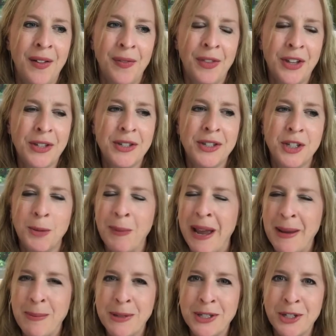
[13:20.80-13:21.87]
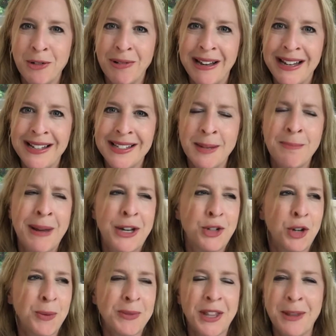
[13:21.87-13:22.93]
the sort of paper screens in
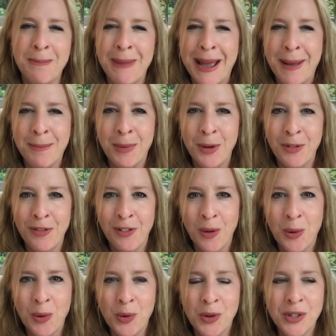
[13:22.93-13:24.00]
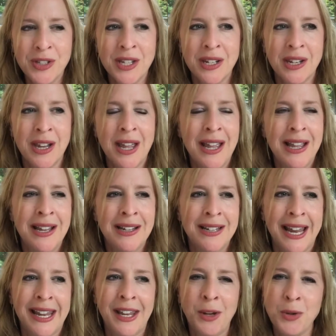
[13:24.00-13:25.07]
bedrooms and the bamboo floors, and
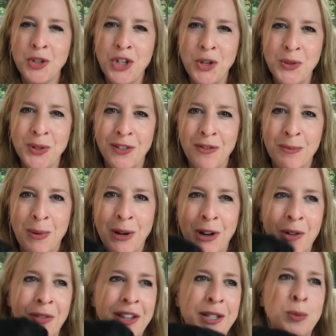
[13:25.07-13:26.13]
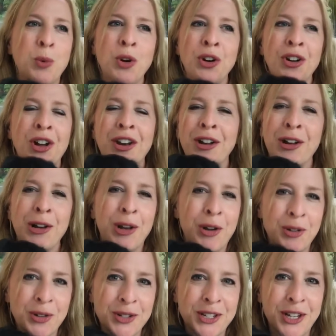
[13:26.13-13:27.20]
taking your shoes off and putting on these wooden kind of
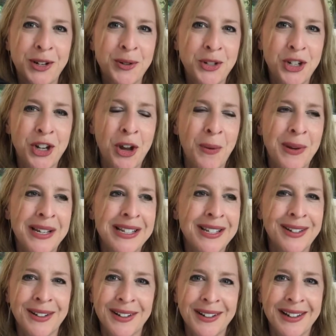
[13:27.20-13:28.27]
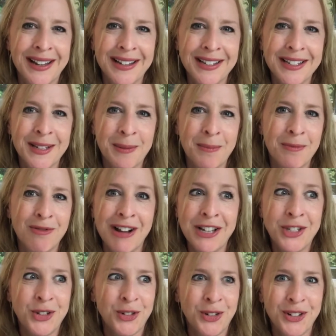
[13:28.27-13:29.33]
clogs, as you go into
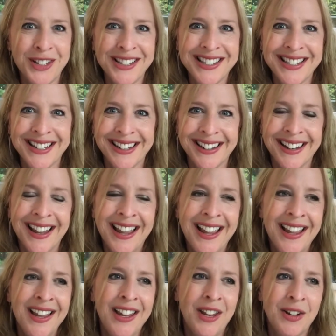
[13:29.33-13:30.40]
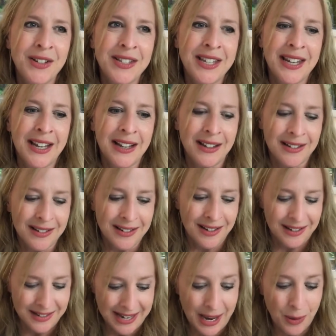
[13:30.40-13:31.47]
restaurants, and, sitting
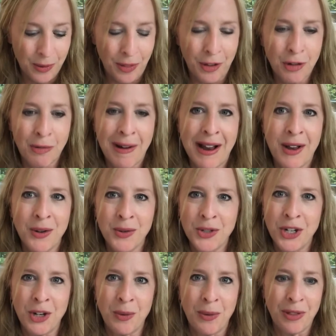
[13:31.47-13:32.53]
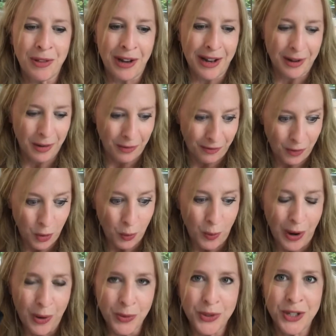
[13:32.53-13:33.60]
down on the ground, with like
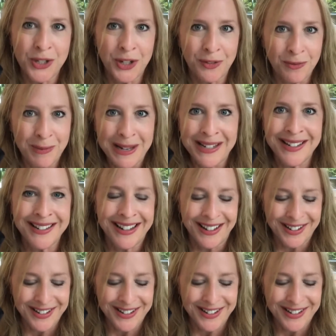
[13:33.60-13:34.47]
footwells that sort of been,